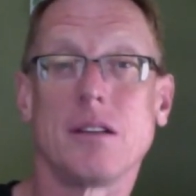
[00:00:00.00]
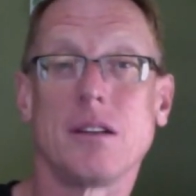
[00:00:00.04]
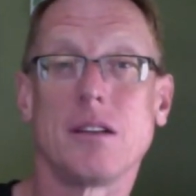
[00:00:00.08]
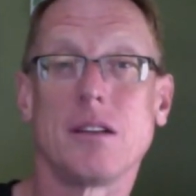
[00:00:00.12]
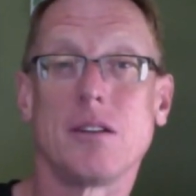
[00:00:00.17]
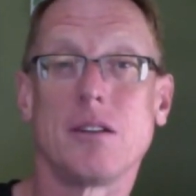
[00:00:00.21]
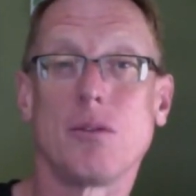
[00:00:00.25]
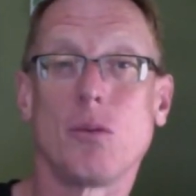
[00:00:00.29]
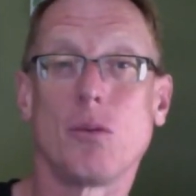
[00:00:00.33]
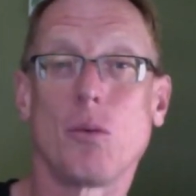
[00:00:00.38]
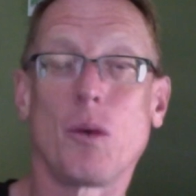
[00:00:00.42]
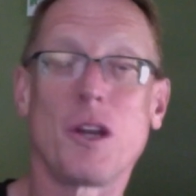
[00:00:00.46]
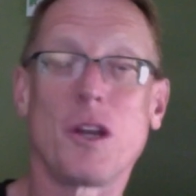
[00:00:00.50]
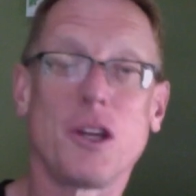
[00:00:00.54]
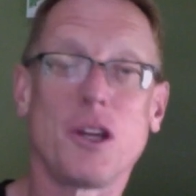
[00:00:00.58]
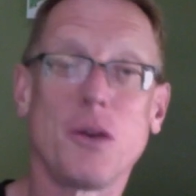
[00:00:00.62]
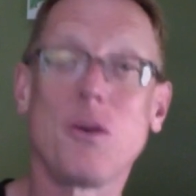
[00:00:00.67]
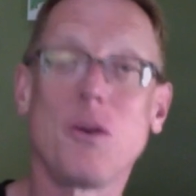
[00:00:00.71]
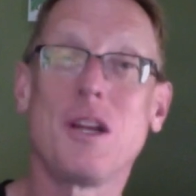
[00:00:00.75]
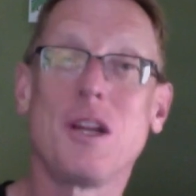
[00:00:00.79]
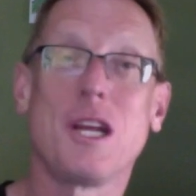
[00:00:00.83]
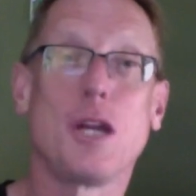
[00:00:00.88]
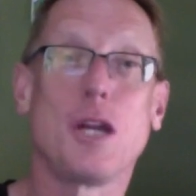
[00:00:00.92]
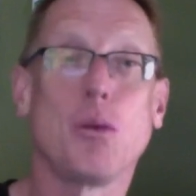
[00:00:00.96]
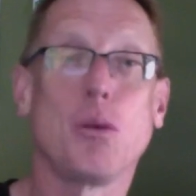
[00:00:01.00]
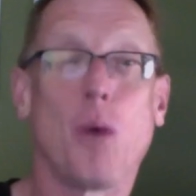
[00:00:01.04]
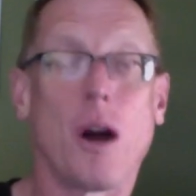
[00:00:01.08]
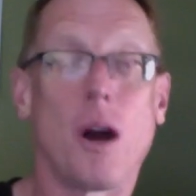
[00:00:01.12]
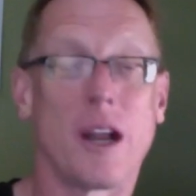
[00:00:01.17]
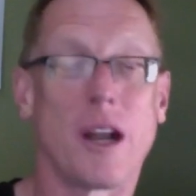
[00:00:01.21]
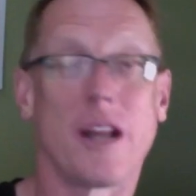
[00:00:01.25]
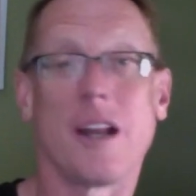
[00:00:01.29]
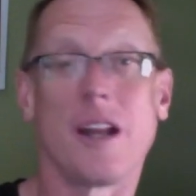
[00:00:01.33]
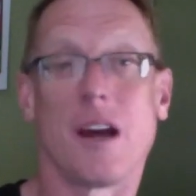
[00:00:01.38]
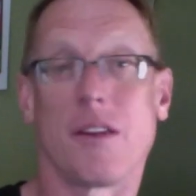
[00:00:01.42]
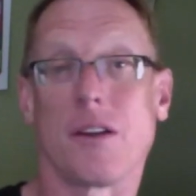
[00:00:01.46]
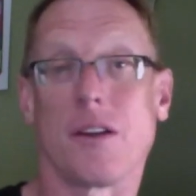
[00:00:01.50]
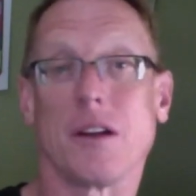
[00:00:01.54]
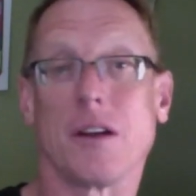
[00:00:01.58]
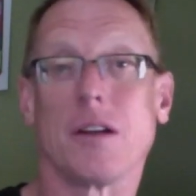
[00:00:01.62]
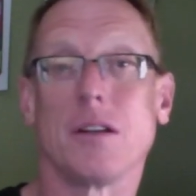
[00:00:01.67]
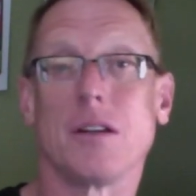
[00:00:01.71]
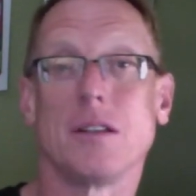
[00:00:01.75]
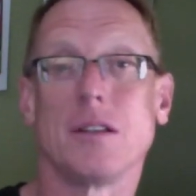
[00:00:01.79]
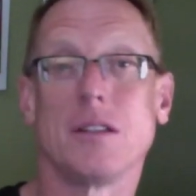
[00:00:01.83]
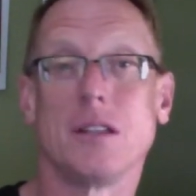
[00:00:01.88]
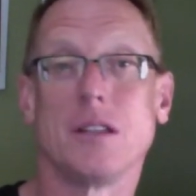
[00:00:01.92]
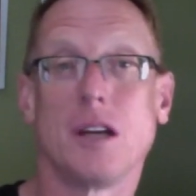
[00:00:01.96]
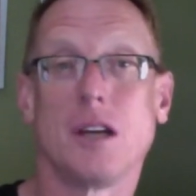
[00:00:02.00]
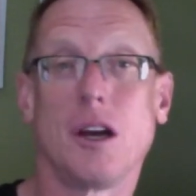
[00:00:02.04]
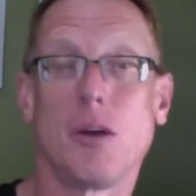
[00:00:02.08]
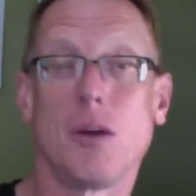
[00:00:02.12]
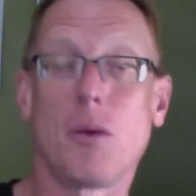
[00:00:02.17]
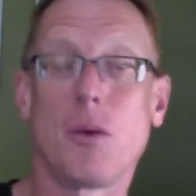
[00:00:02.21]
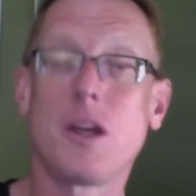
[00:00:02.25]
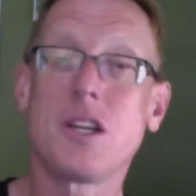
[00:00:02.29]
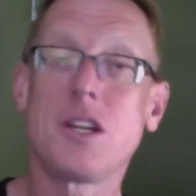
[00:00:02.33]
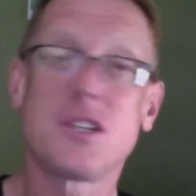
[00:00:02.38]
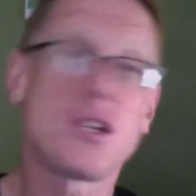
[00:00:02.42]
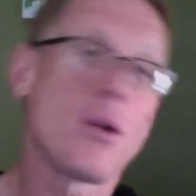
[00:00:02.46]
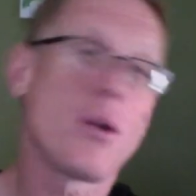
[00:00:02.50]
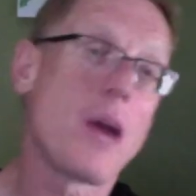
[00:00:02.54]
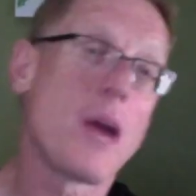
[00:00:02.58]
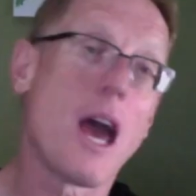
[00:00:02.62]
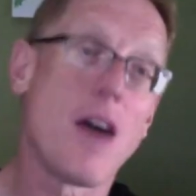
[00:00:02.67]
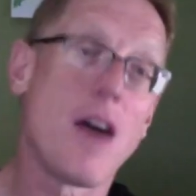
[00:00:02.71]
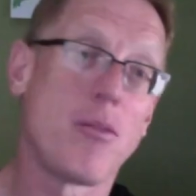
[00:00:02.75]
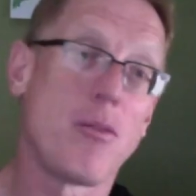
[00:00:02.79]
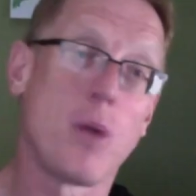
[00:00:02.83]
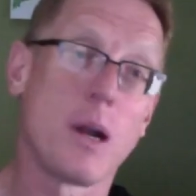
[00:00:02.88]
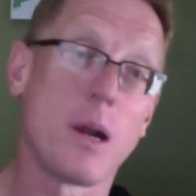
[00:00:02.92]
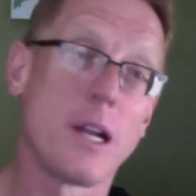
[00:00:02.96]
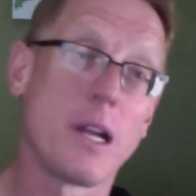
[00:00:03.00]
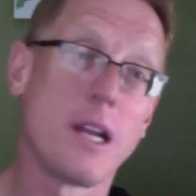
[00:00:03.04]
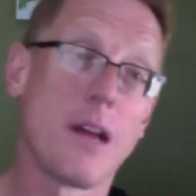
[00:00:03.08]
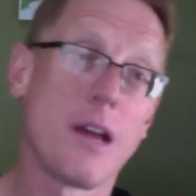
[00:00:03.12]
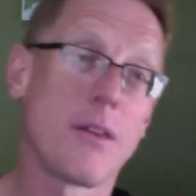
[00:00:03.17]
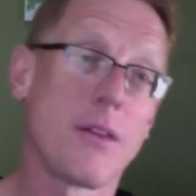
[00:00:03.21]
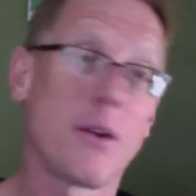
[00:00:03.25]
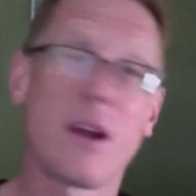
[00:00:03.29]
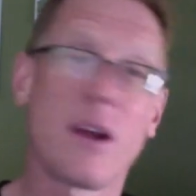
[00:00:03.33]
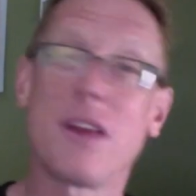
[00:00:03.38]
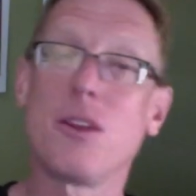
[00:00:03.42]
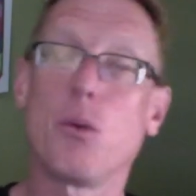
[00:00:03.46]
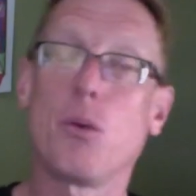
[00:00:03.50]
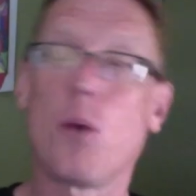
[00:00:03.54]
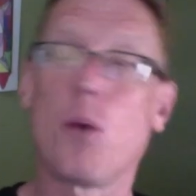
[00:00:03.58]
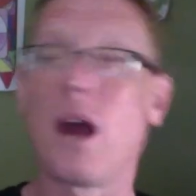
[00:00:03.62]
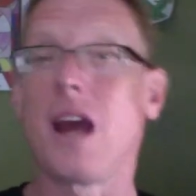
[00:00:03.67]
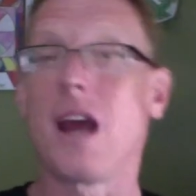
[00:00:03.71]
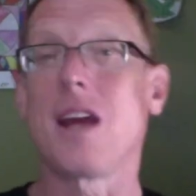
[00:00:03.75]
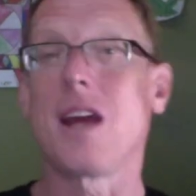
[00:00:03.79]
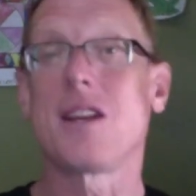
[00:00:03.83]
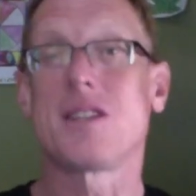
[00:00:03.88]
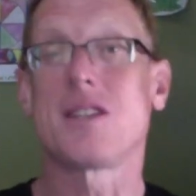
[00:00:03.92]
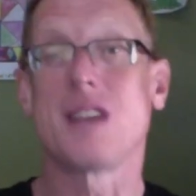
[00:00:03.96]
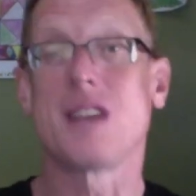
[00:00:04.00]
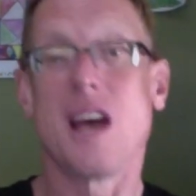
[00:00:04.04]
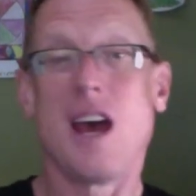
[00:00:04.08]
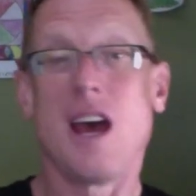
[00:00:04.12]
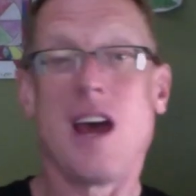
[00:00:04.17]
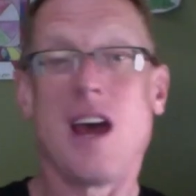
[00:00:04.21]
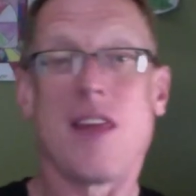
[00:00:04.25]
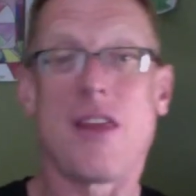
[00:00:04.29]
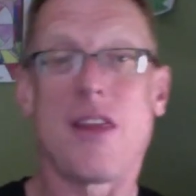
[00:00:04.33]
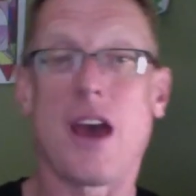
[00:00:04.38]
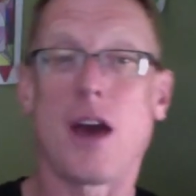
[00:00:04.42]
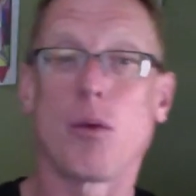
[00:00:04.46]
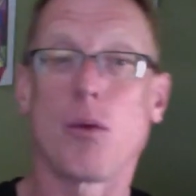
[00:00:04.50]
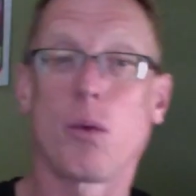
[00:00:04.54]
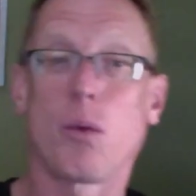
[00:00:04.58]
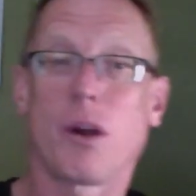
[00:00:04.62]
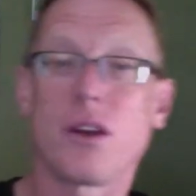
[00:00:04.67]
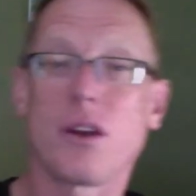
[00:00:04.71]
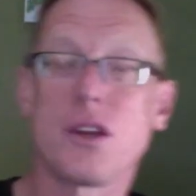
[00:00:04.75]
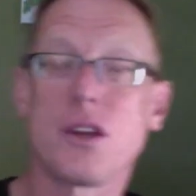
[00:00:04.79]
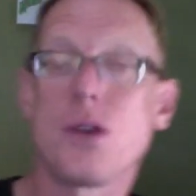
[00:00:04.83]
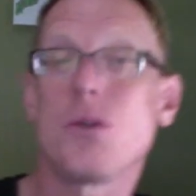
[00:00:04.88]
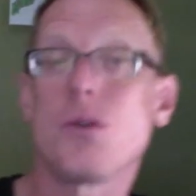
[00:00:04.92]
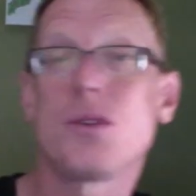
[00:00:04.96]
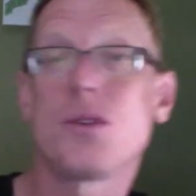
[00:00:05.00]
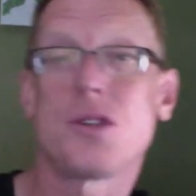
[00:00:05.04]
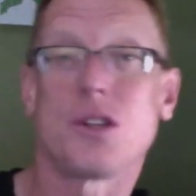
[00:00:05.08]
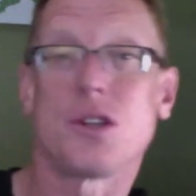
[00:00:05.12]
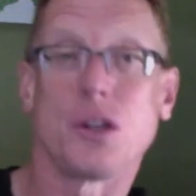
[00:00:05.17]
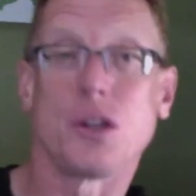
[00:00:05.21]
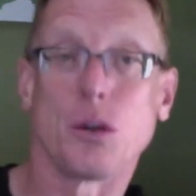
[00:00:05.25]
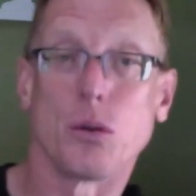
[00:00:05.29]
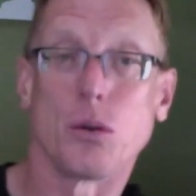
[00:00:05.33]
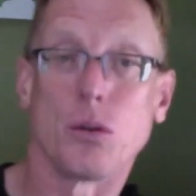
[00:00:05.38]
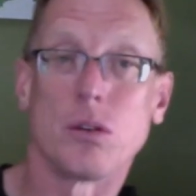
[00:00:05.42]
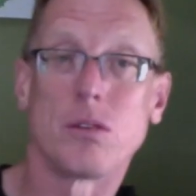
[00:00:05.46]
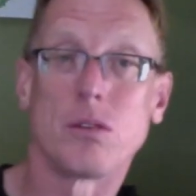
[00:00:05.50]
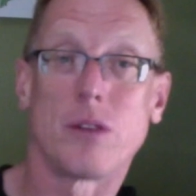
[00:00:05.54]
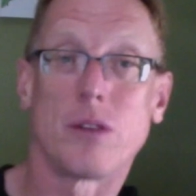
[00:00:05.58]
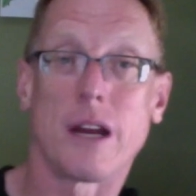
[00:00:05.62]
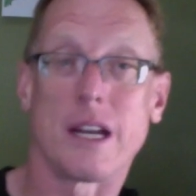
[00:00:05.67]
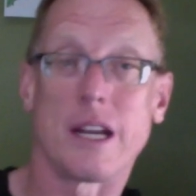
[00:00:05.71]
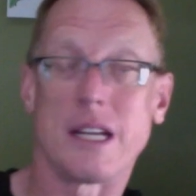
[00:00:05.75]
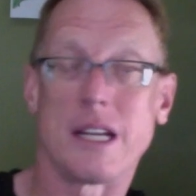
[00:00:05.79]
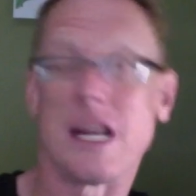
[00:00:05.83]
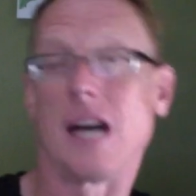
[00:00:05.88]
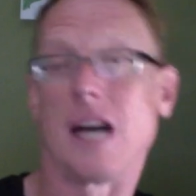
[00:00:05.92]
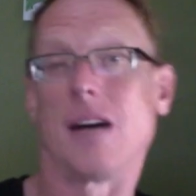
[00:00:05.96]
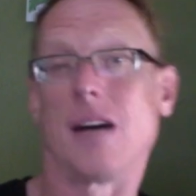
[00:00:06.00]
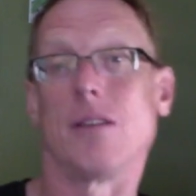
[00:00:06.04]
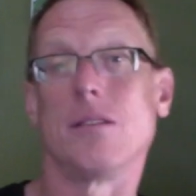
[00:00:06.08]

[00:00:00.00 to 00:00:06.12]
We do need one another. We just don't have one another in the ways that we're used to right now.